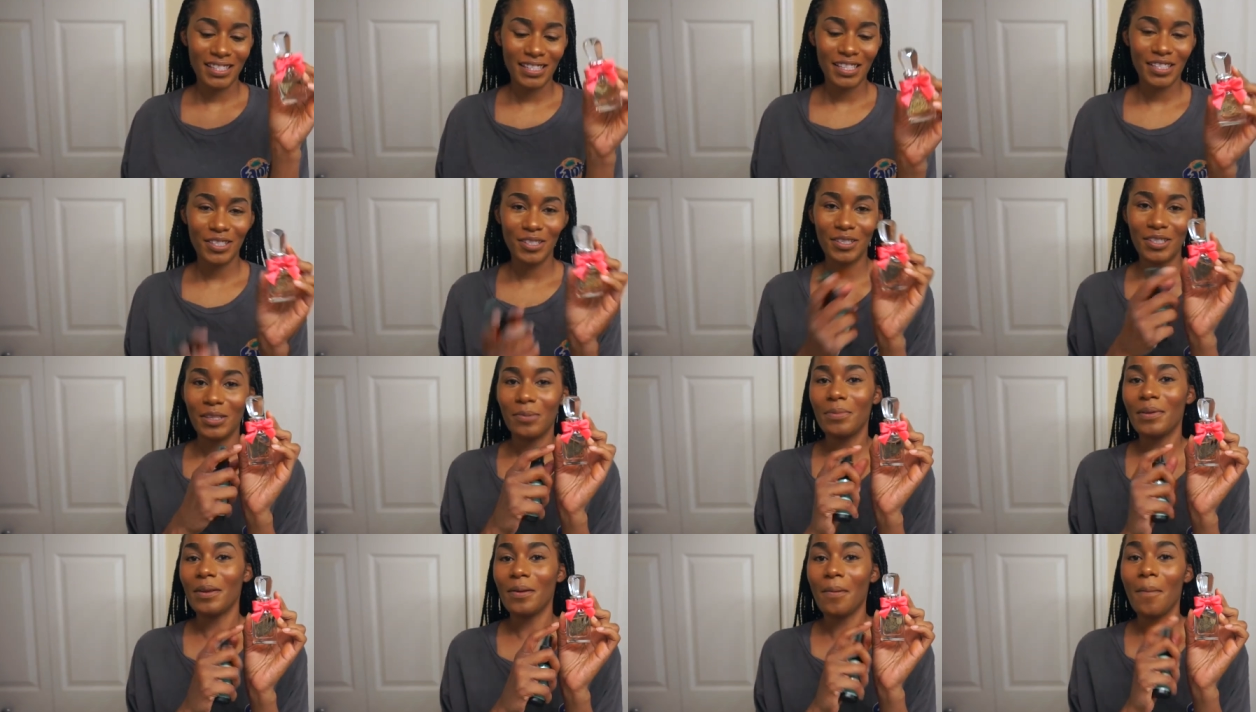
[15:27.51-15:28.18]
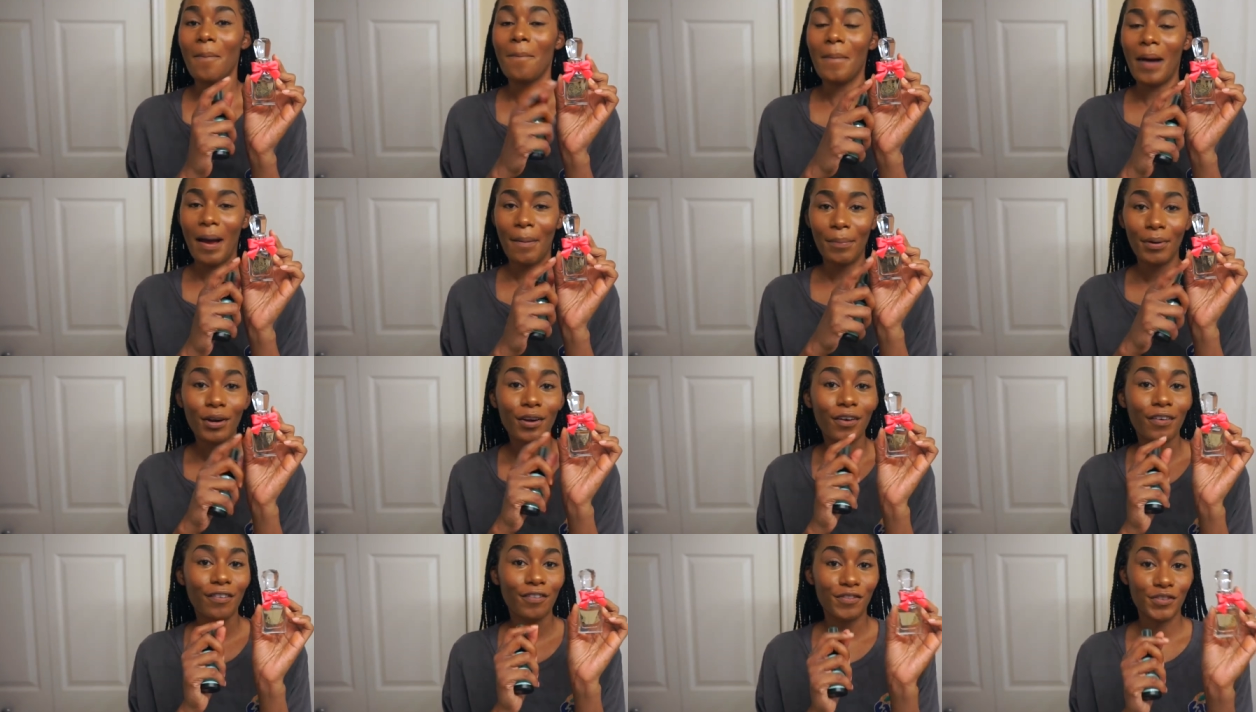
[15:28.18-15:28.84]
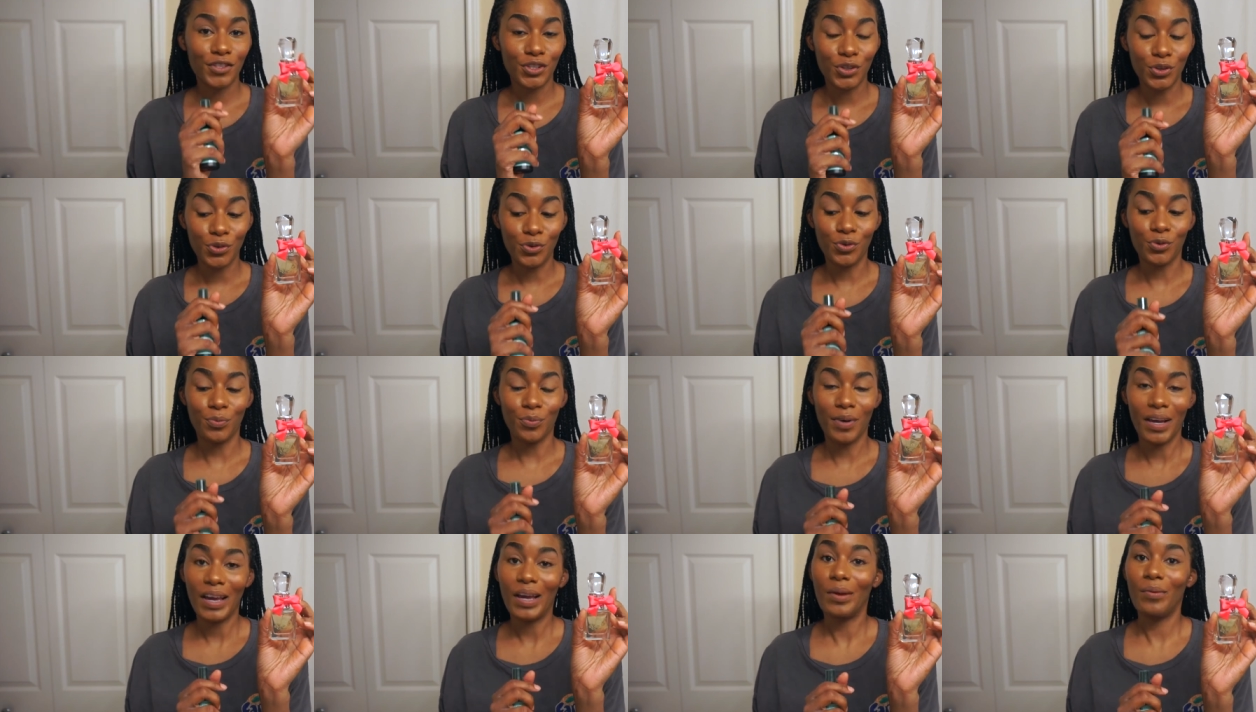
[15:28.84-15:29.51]
This used to be my
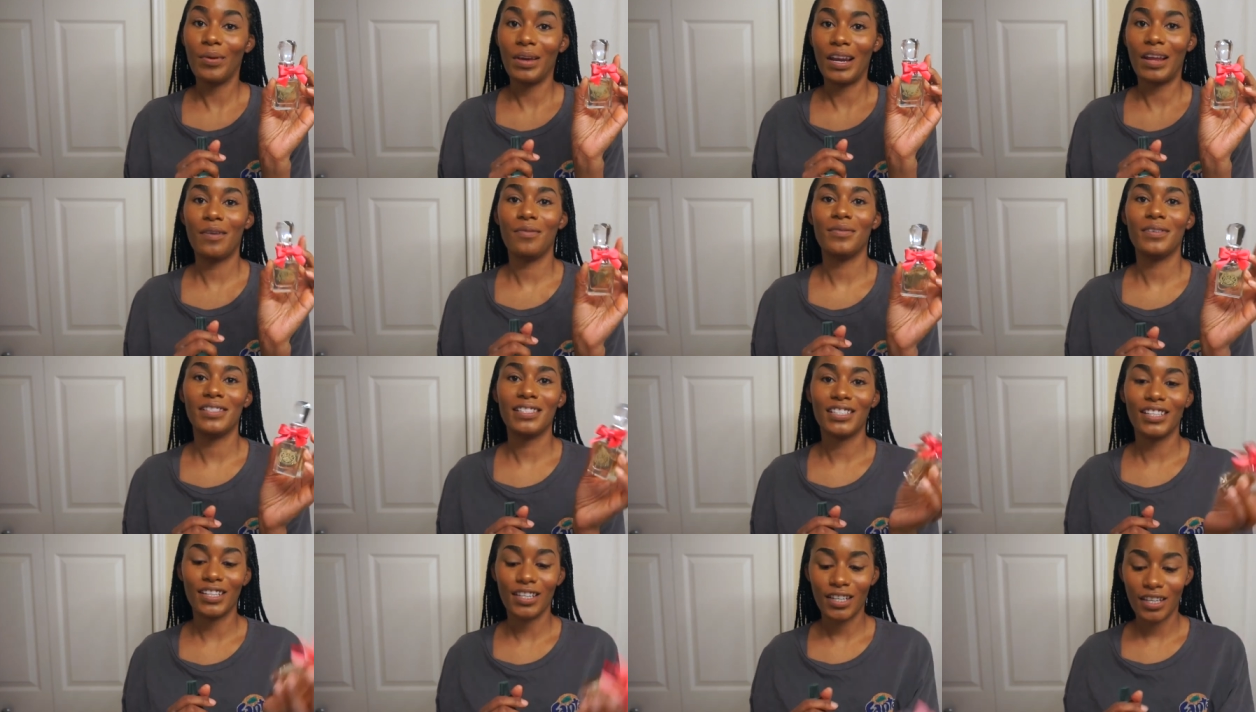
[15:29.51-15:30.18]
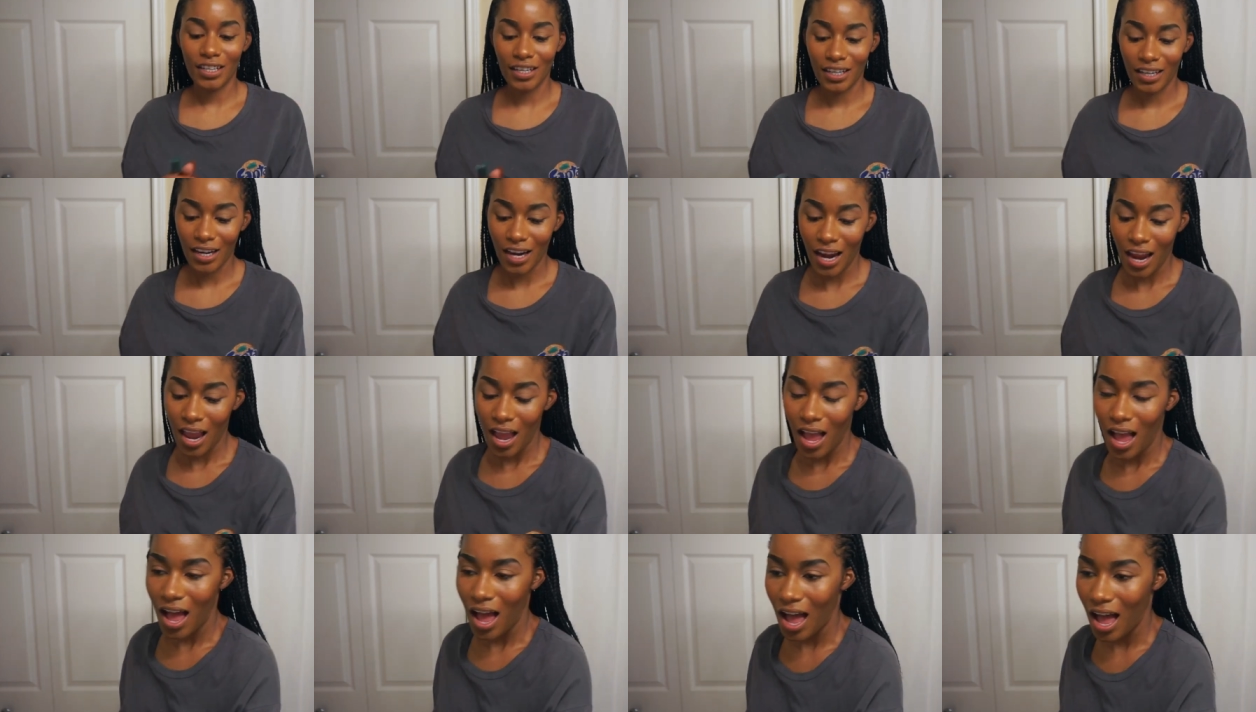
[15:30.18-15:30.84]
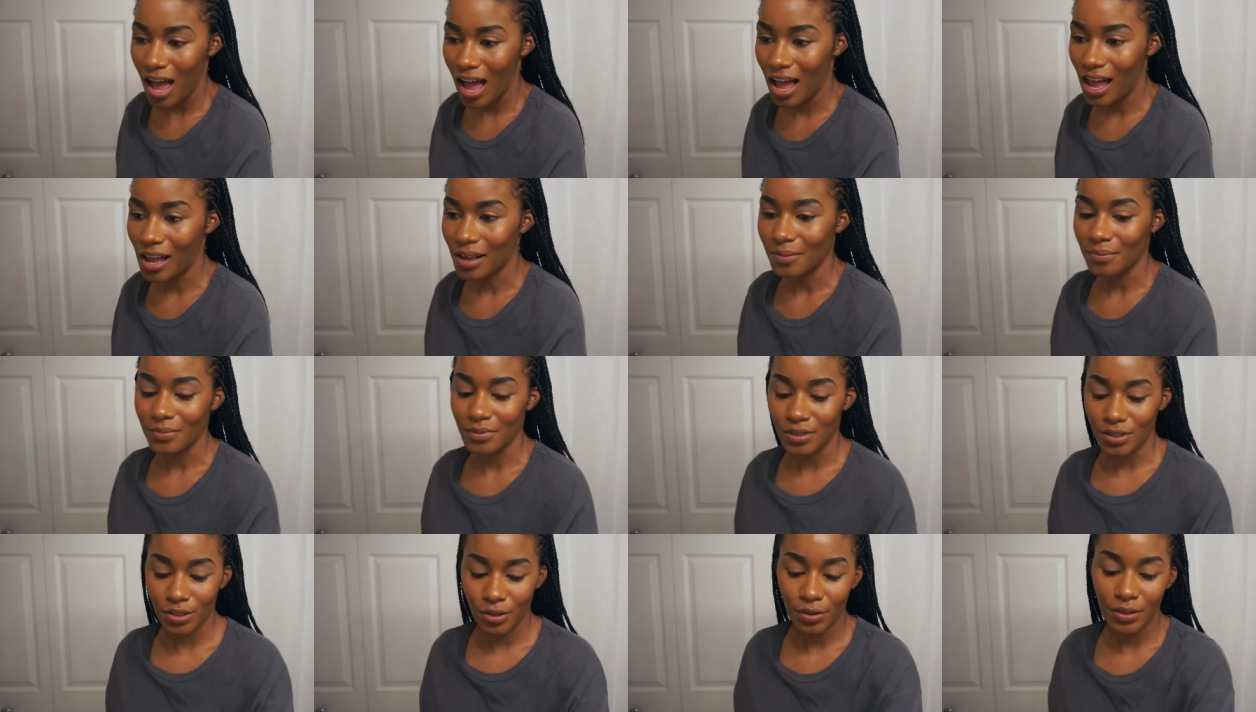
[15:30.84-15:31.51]
perfume when I was younger. Um,
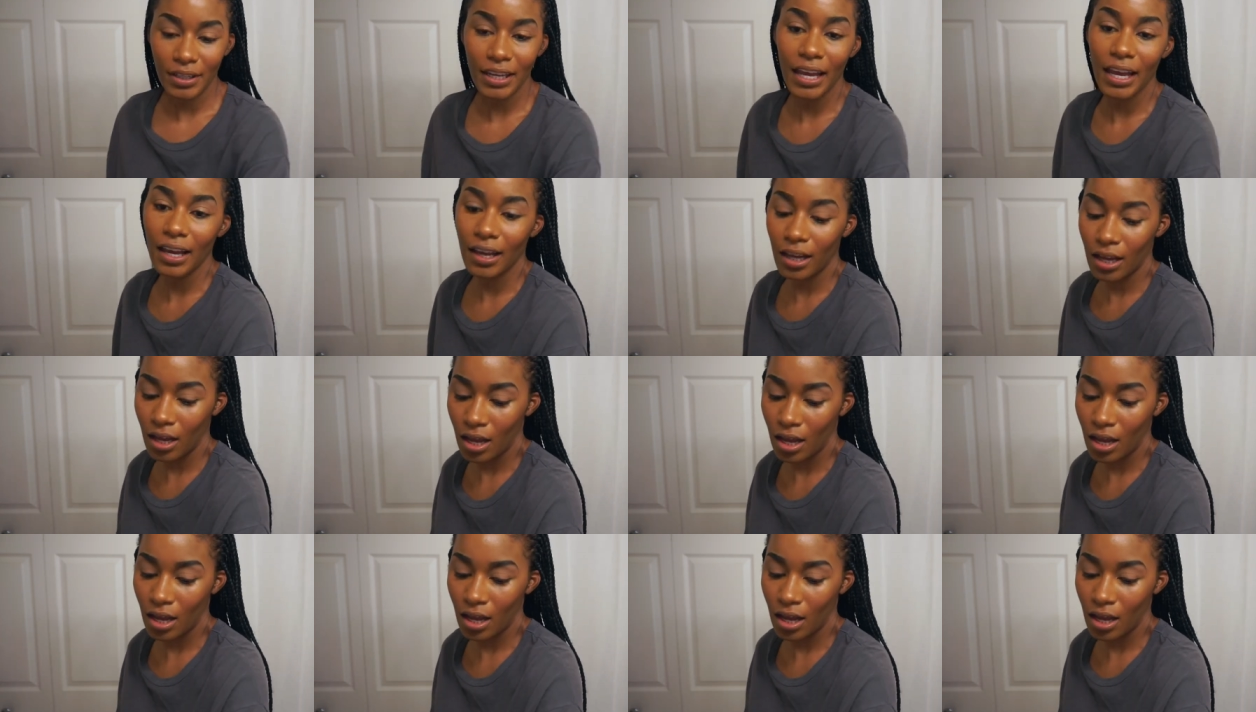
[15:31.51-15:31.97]
so yeah,